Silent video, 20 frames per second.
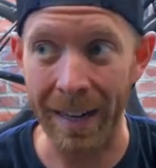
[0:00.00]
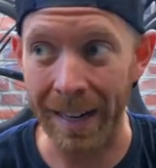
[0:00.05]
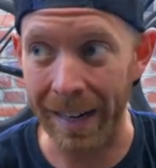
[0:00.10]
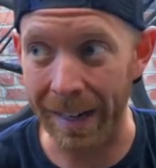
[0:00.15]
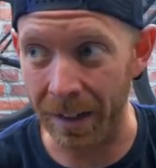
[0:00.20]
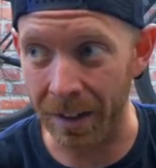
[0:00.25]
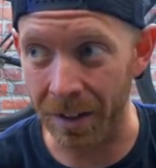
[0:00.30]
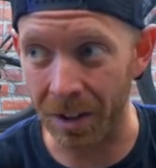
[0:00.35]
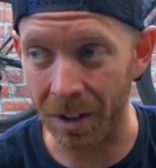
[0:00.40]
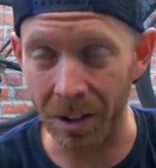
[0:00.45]

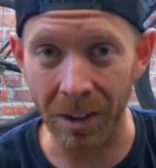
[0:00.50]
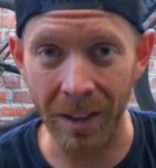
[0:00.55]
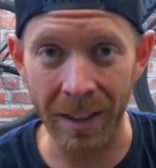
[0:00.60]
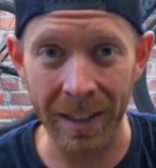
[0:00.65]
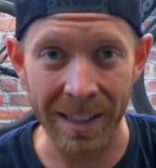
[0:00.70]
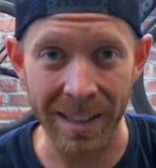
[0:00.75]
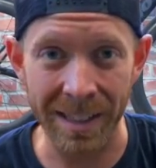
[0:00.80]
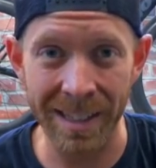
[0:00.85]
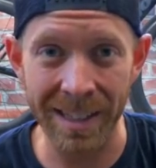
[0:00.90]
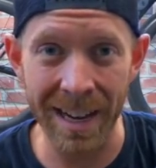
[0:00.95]
eighty dollar
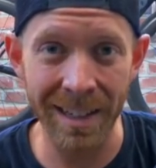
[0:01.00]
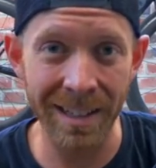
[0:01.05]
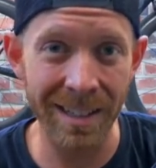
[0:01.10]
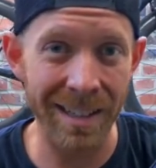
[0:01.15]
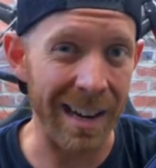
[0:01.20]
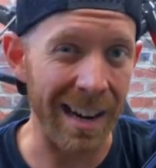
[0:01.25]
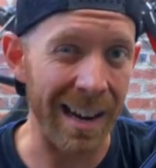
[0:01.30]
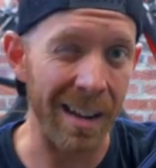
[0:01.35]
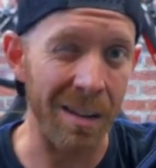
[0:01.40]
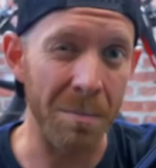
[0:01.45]
cassette
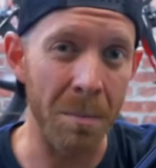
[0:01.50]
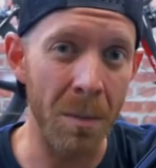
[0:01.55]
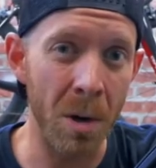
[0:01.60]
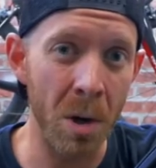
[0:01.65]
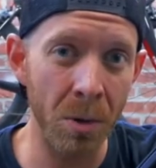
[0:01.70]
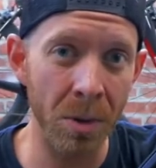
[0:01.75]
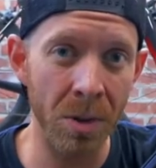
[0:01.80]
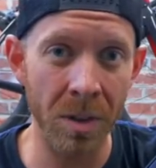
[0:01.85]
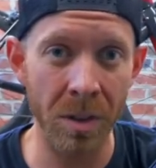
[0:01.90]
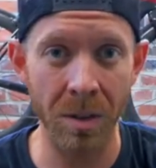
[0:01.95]
at
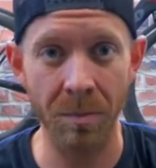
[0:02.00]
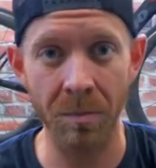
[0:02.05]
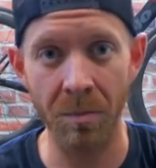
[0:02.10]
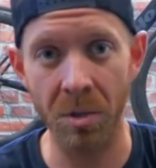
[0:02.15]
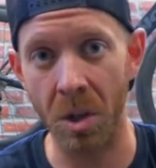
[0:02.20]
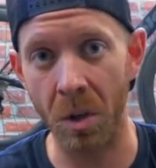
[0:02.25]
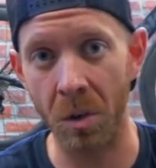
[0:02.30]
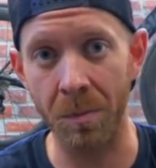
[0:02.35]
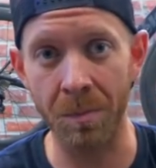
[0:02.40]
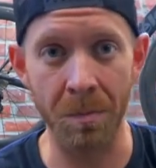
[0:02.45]
most,
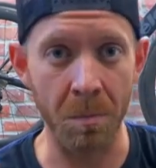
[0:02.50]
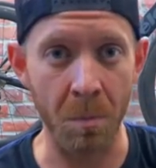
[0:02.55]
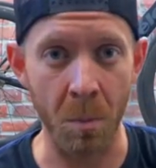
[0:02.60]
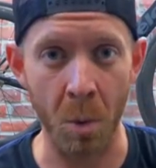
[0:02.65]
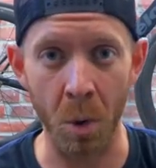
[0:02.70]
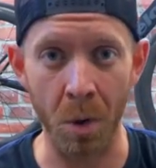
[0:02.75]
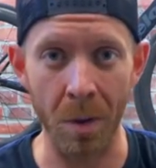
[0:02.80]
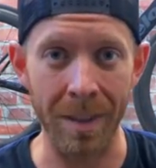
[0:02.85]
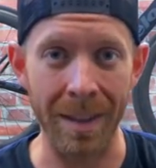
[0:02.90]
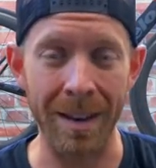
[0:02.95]
so
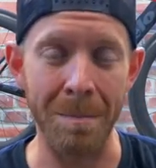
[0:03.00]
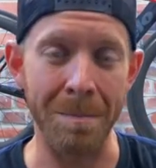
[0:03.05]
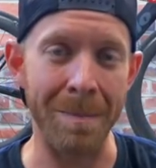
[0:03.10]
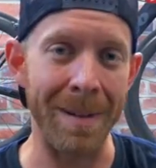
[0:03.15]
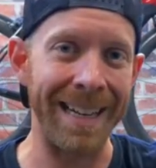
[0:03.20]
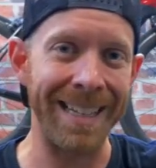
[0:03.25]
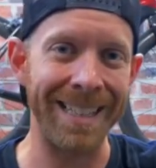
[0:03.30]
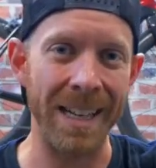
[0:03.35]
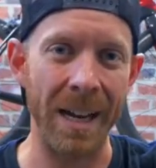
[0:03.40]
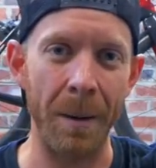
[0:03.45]
more than
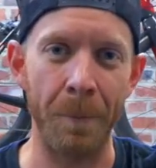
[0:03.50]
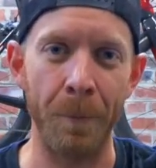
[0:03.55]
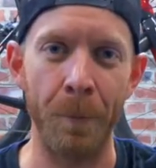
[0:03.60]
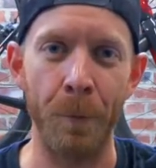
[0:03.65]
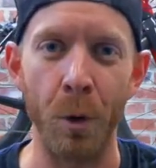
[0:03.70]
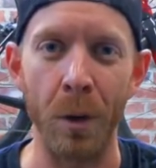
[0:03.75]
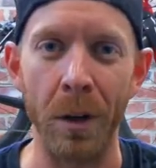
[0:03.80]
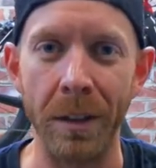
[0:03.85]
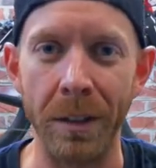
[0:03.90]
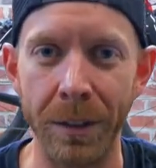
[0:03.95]
makes up
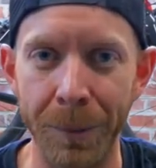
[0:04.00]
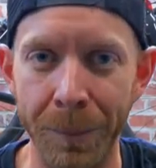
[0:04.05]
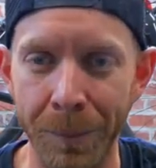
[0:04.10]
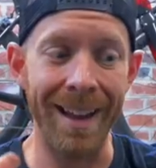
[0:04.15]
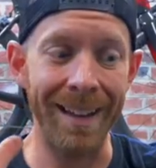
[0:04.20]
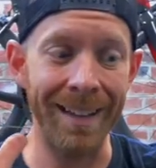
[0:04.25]
for it.